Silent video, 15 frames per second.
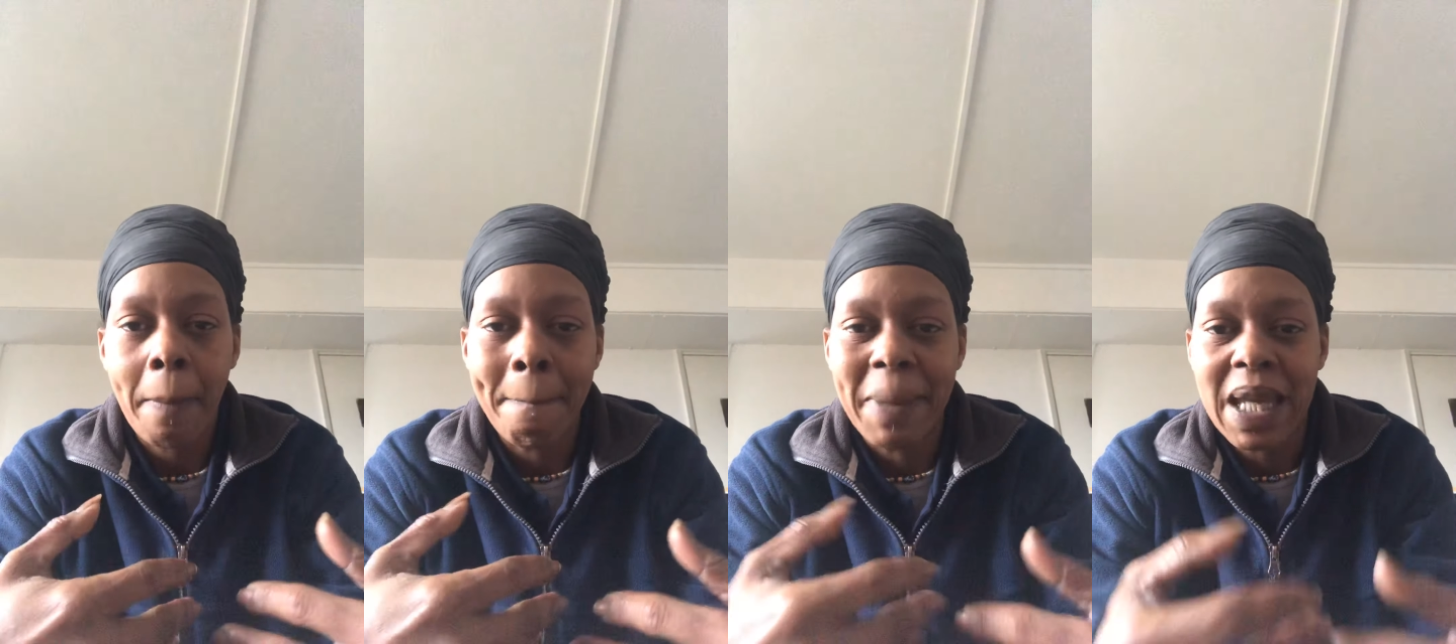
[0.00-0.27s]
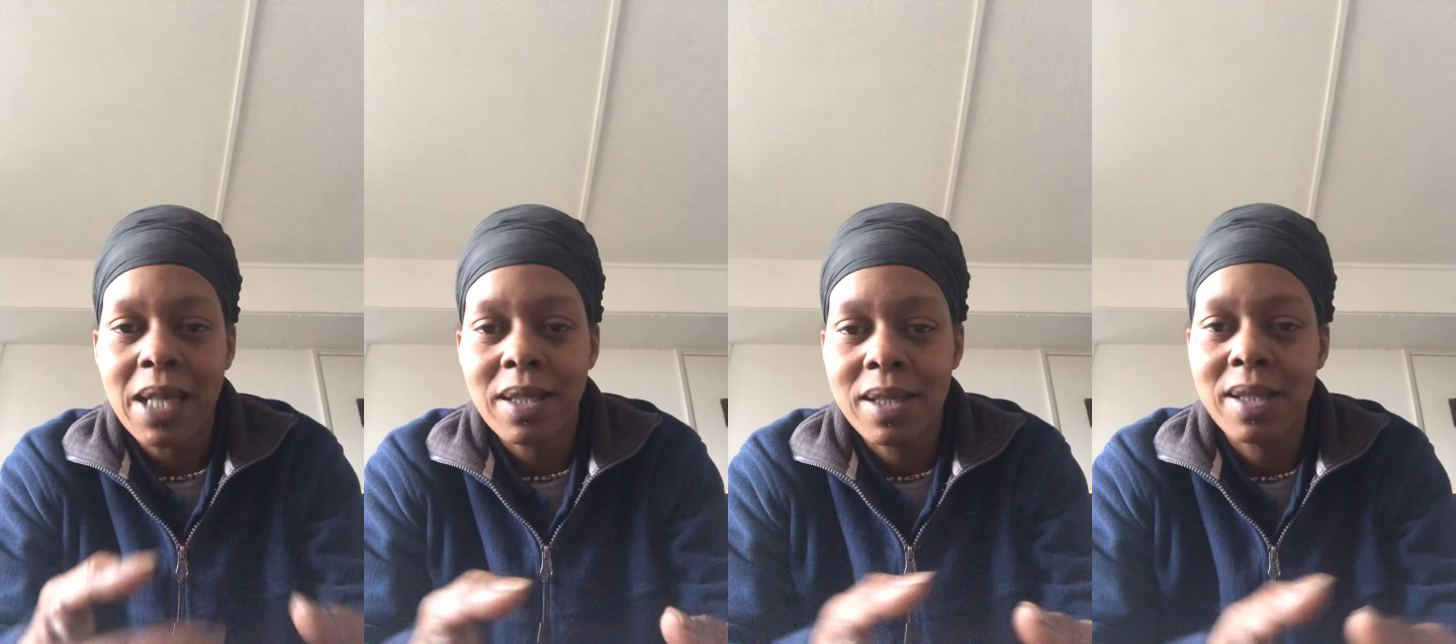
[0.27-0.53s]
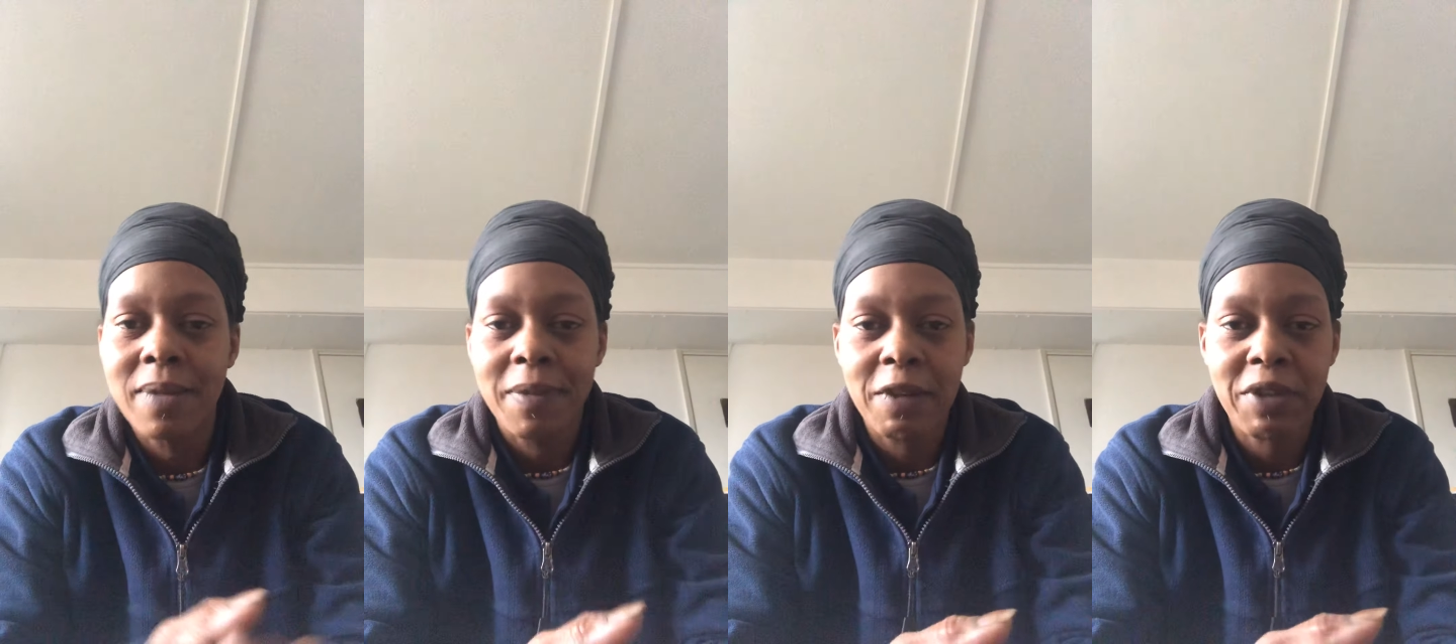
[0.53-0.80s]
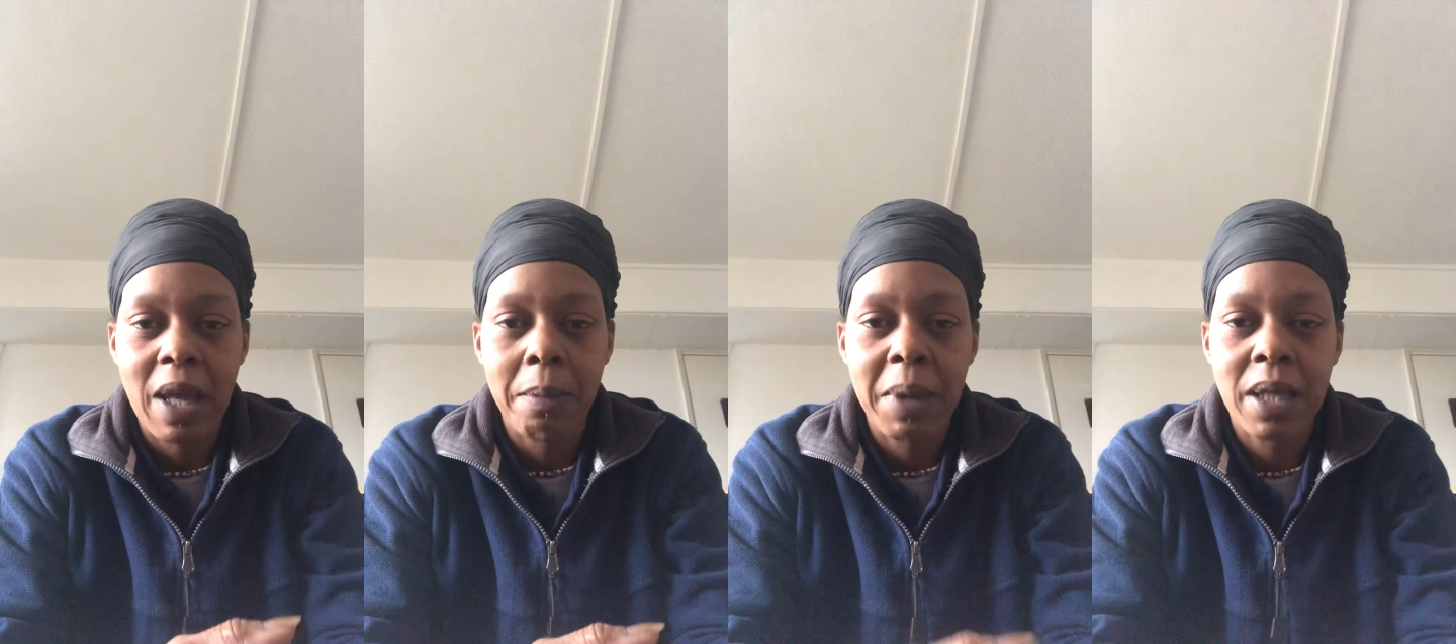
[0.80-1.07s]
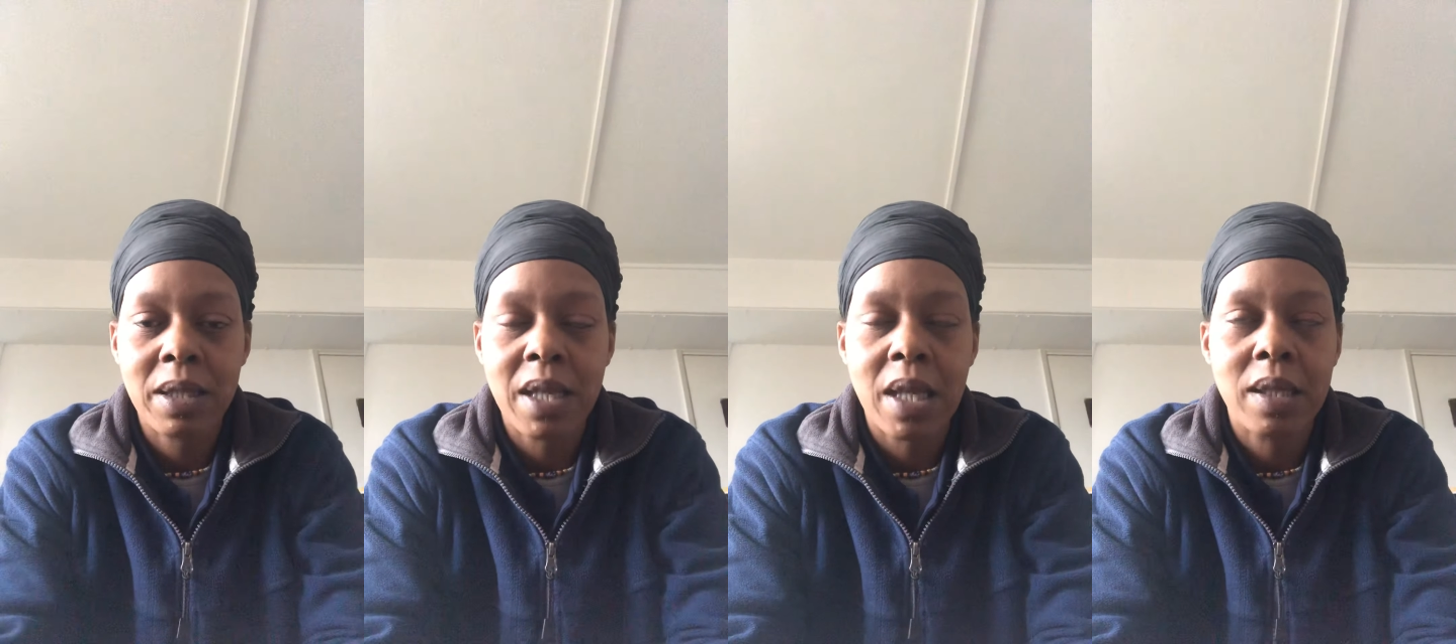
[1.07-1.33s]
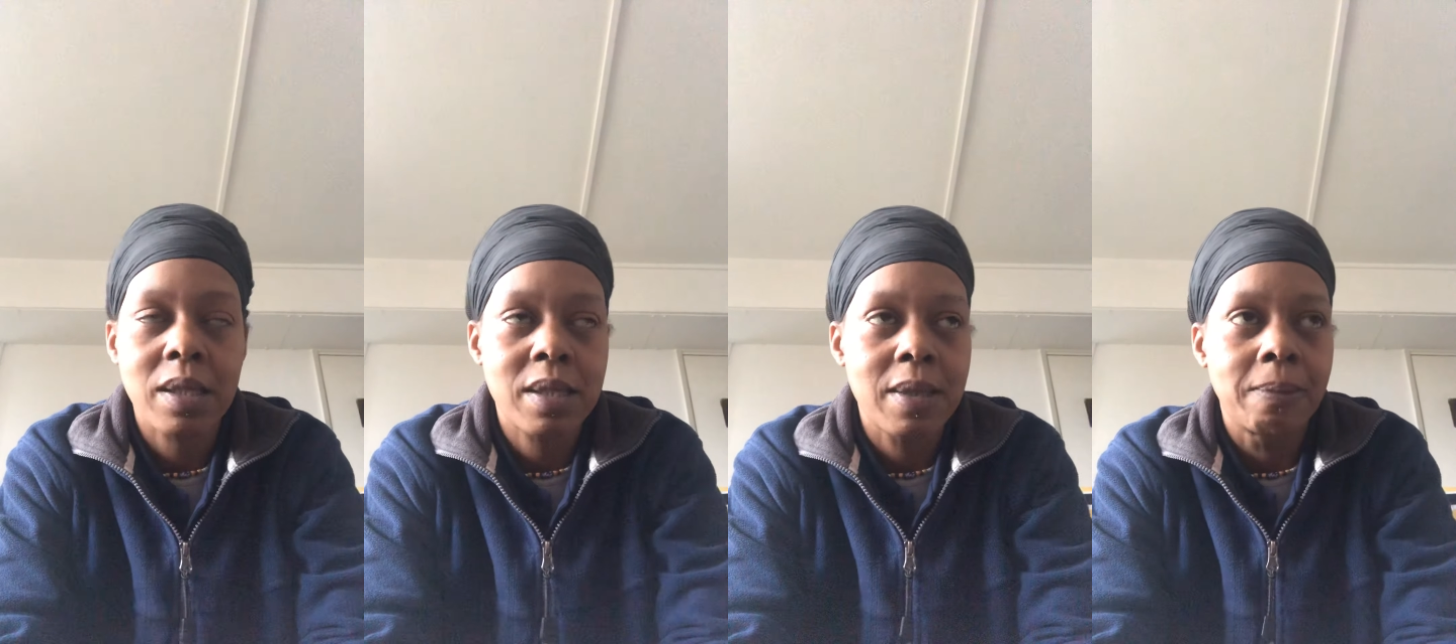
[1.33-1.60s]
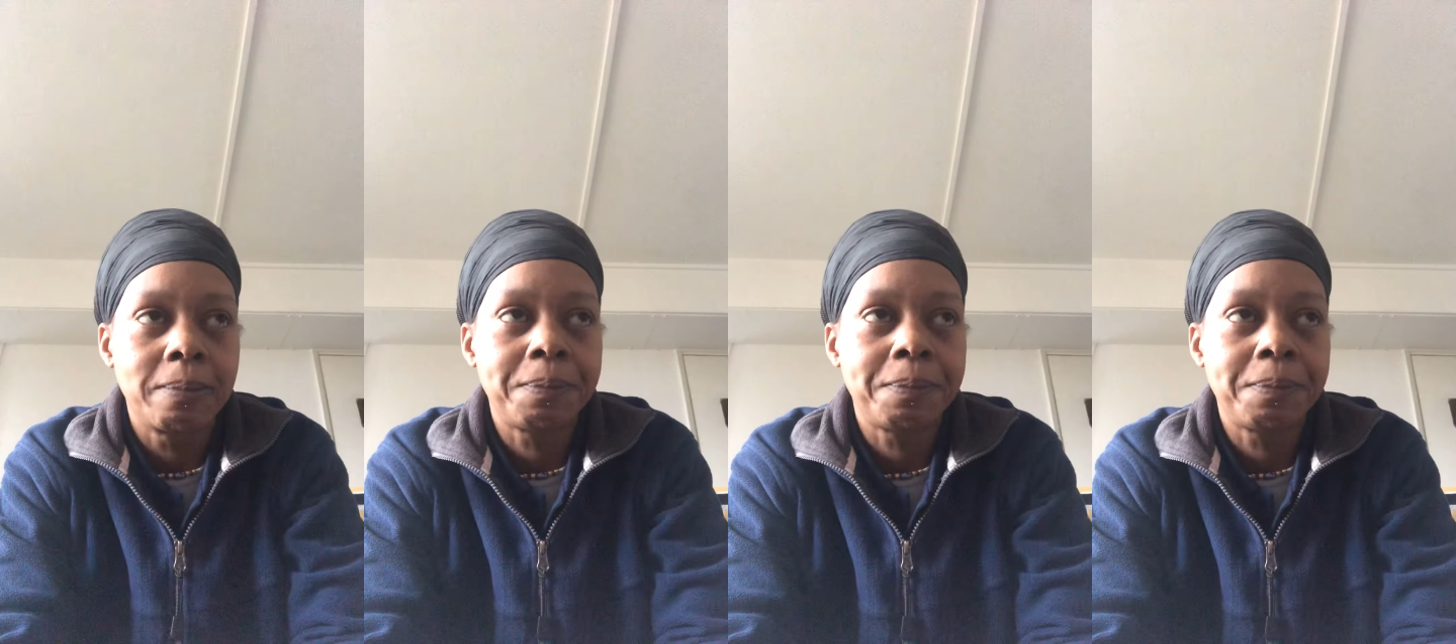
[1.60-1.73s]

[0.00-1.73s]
bits, if that makes sense.